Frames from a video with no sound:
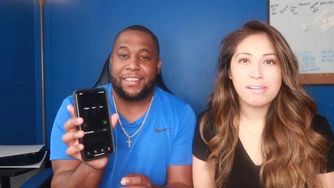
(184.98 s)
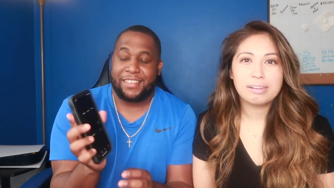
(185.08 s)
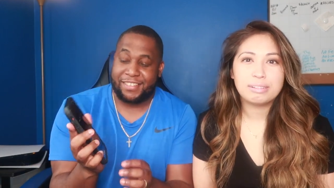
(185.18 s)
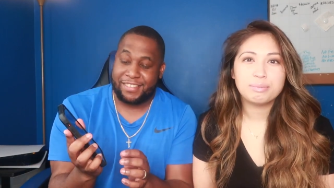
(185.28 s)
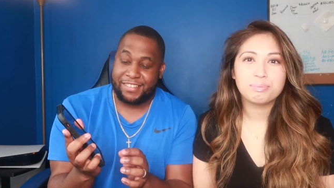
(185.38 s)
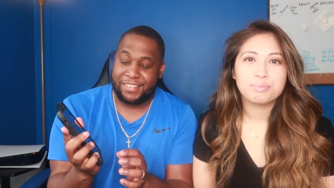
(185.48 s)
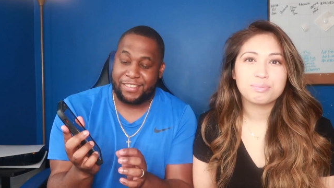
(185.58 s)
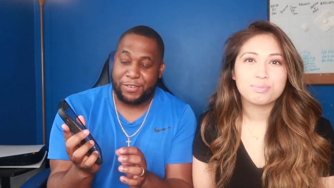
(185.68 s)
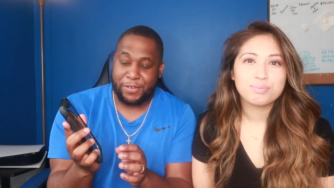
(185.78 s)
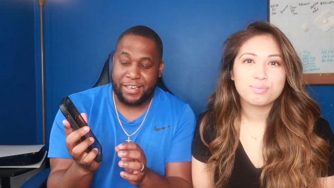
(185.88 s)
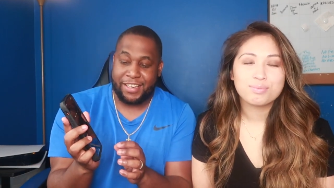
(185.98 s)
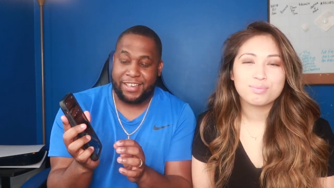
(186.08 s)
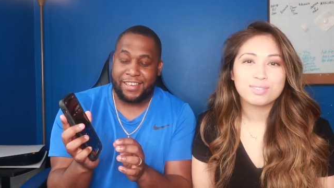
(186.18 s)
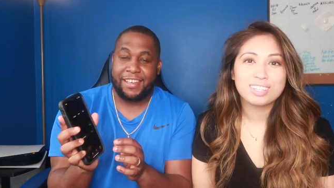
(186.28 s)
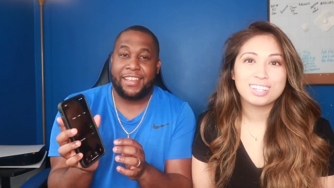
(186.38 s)
Speaker 1: there. You ready?
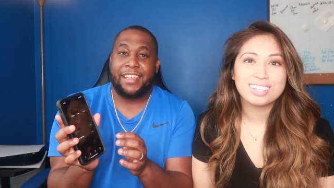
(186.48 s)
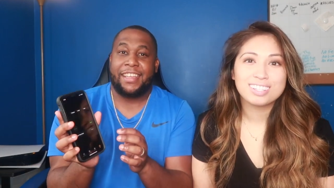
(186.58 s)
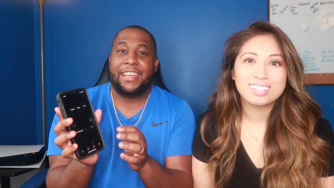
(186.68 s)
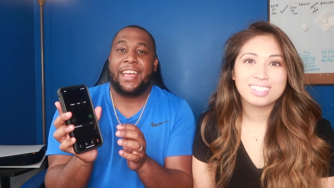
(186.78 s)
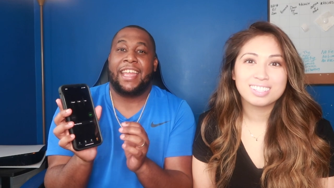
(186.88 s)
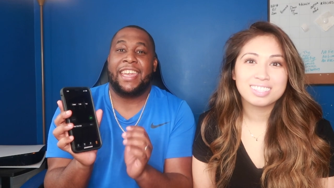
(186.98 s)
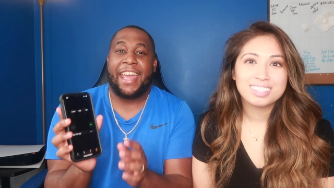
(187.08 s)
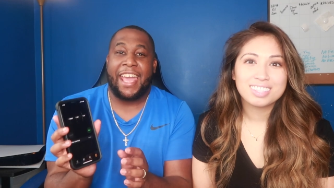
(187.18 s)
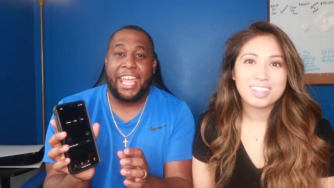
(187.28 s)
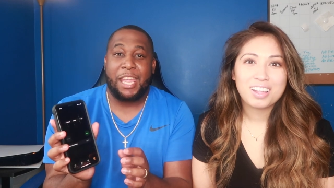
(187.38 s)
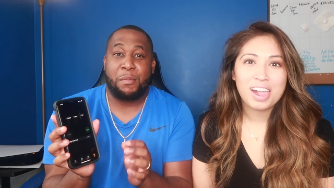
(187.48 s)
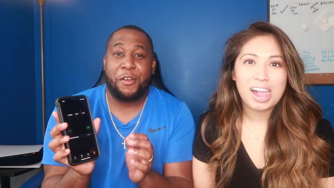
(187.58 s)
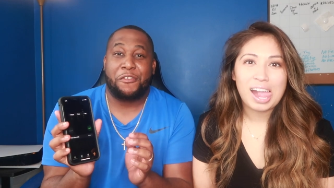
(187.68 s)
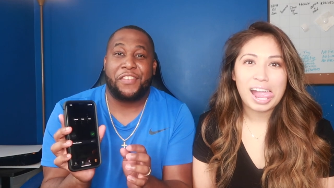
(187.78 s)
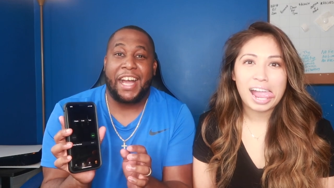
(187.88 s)
Yeah. Name
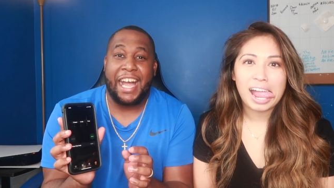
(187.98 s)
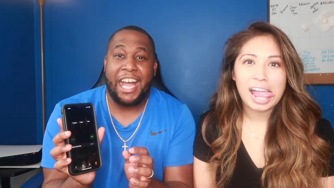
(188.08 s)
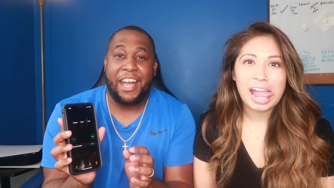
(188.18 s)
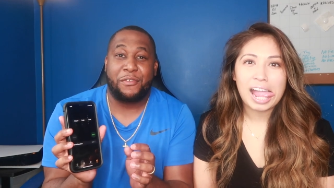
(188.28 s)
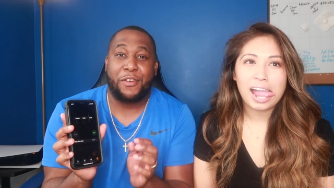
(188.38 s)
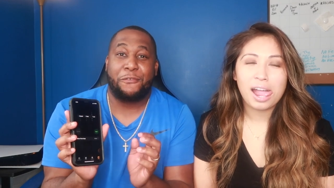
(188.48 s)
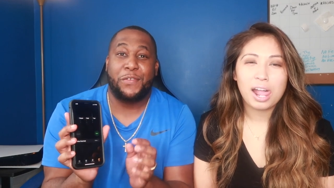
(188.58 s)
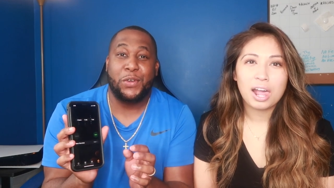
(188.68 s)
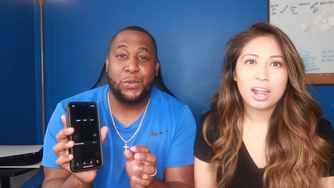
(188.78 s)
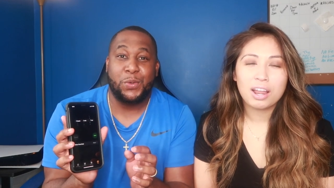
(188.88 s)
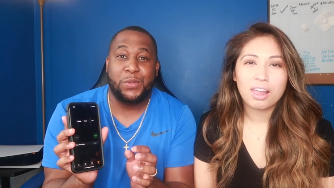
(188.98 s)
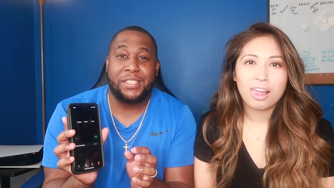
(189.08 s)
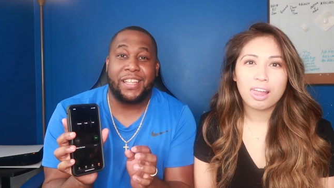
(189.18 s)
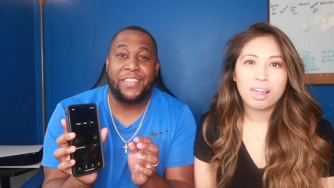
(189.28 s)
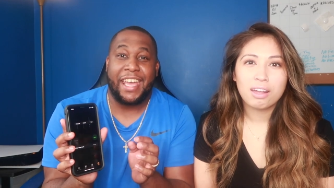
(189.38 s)
five
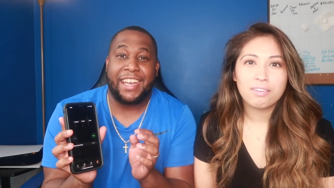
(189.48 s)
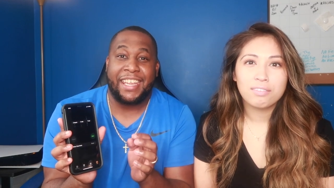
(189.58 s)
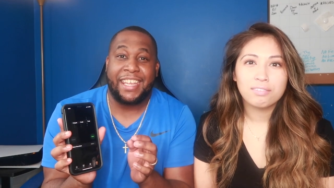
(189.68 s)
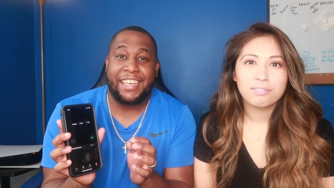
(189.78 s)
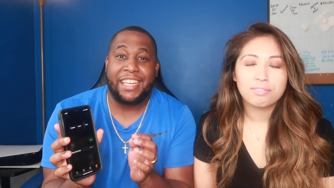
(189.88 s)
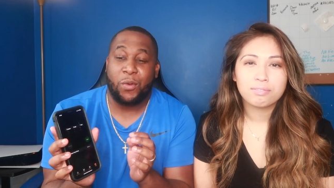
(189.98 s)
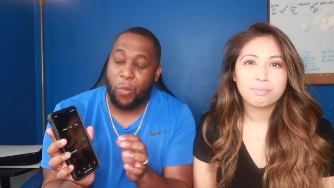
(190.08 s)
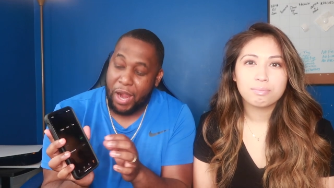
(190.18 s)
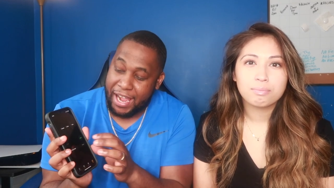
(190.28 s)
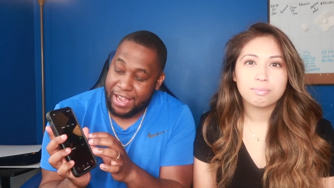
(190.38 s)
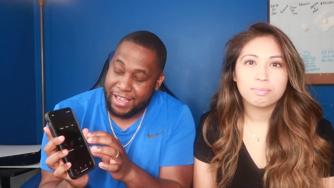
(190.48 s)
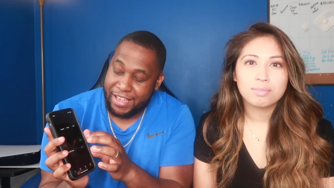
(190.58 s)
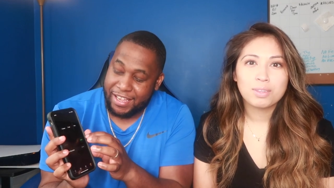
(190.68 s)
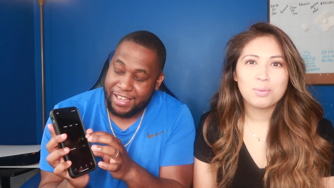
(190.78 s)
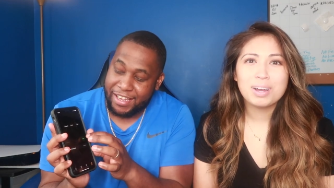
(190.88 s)
foods that end in Y.
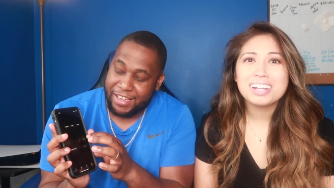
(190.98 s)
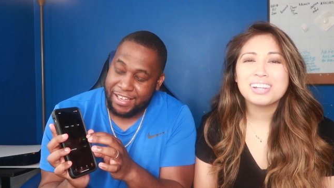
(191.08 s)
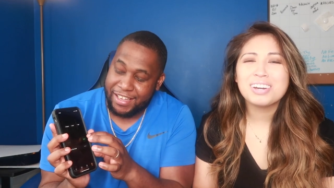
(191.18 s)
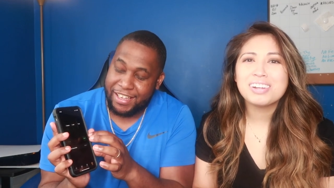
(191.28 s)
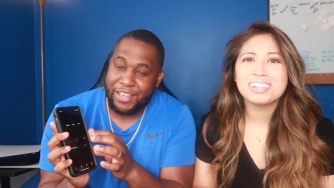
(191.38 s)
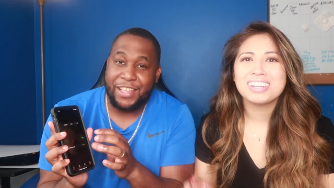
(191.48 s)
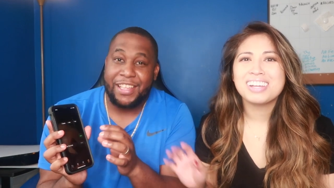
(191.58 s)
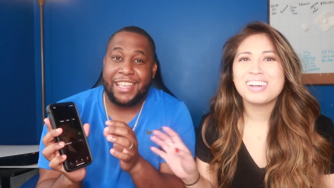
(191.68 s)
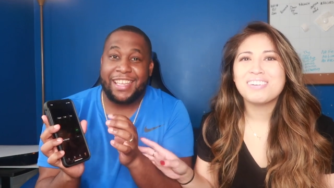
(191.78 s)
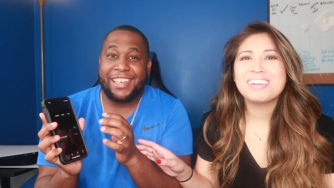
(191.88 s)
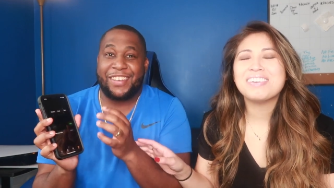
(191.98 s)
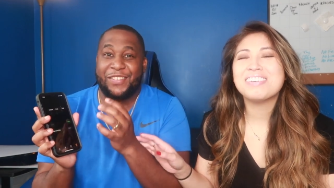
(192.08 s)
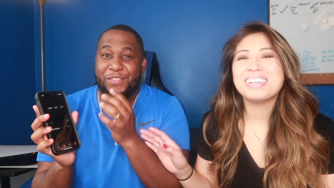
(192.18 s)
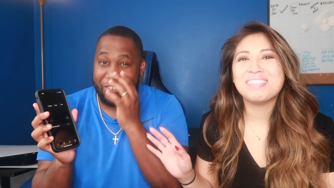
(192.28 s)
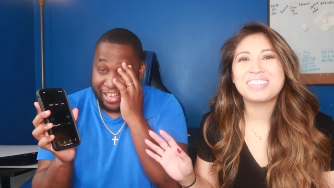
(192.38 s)
Speaker 2: What? Hold on. Wait, wait,
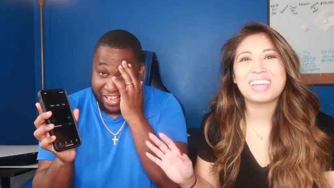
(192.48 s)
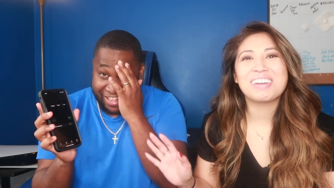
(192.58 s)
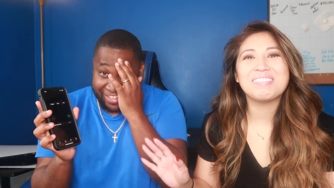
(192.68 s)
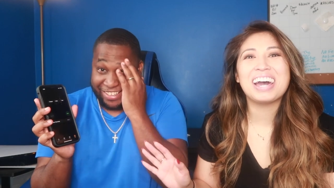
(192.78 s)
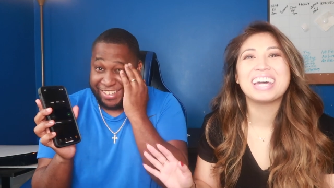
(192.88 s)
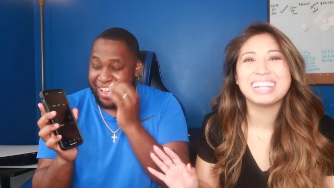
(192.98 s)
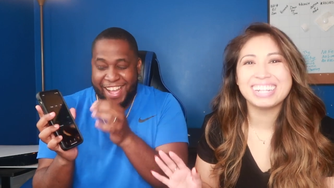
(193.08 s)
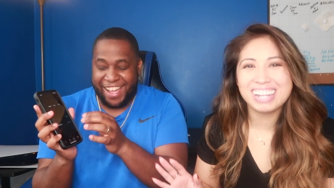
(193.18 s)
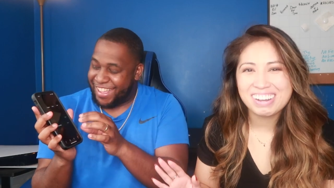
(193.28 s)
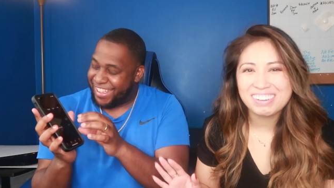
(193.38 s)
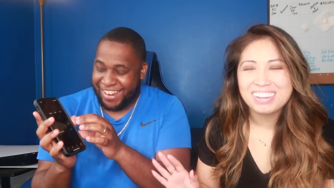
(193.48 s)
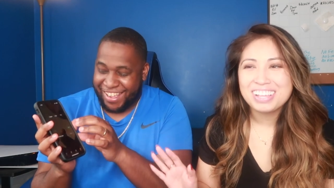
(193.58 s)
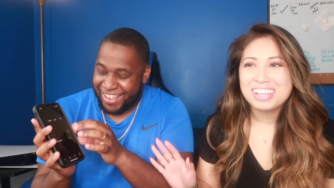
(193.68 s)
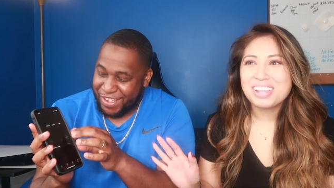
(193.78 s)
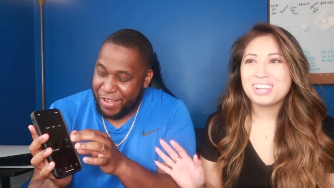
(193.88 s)
wait. Let me five, think about it. No,
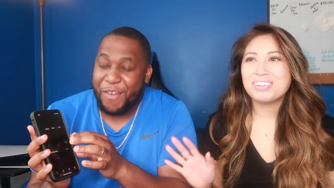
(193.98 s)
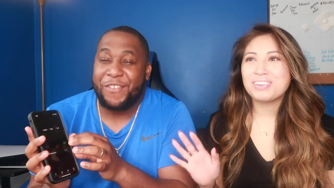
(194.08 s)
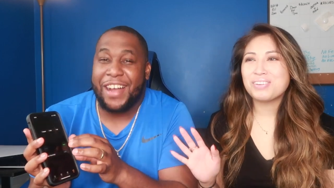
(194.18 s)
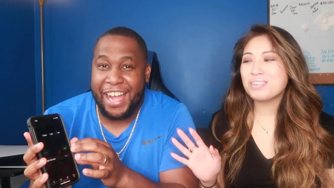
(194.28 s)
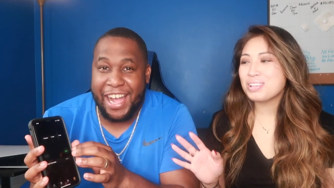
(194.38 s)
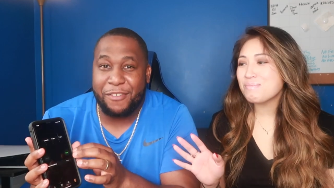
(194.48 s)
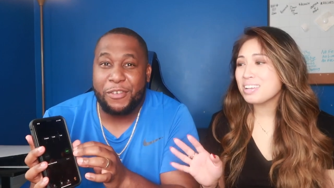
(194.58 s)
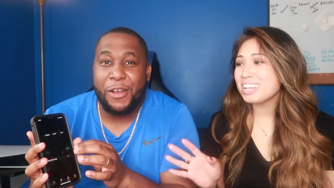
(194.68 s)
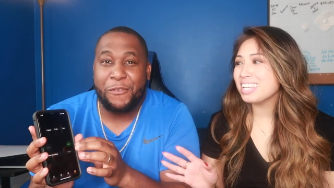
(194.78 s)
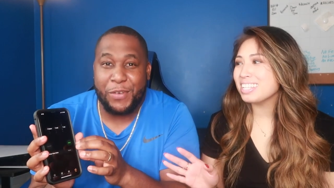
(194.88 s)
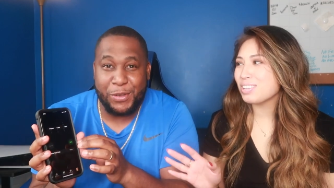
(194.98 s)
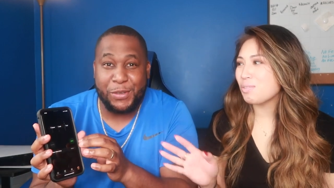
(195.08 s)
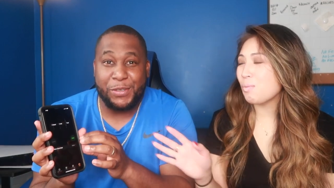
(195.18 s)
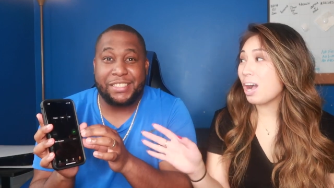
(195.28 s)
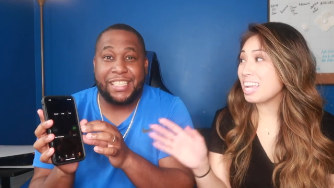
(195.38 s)
no. Five what do you mean it
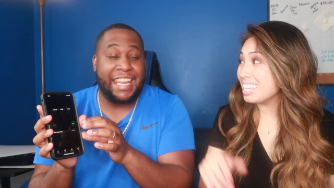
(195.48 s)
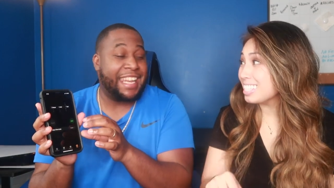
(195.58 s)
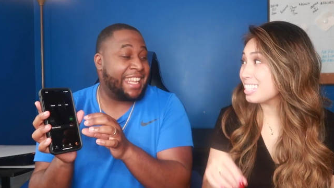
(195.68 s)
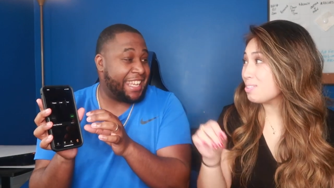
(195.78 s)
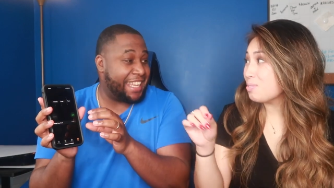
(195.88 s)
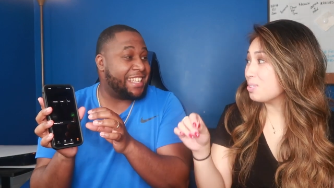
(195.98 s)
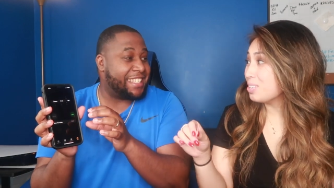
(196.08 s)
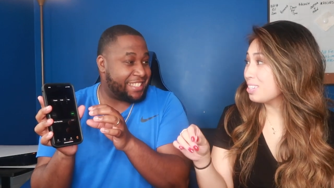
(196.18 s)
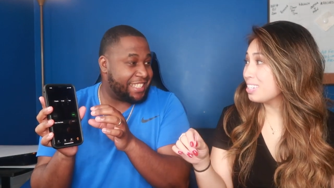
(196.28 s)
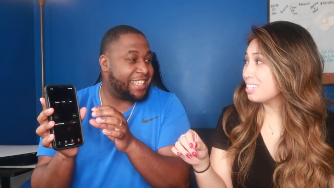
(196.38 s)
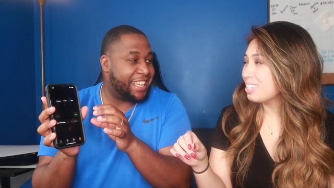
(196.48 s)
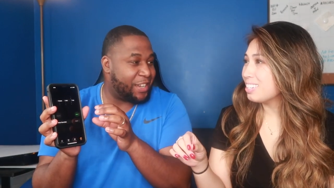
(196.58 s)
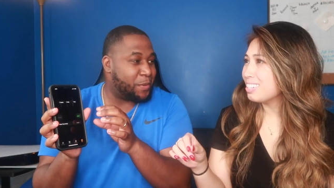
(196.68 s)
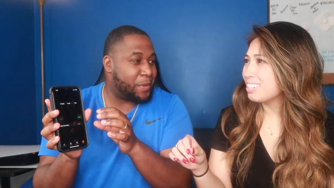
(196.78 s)
ends
Speaker 1: ends in the letter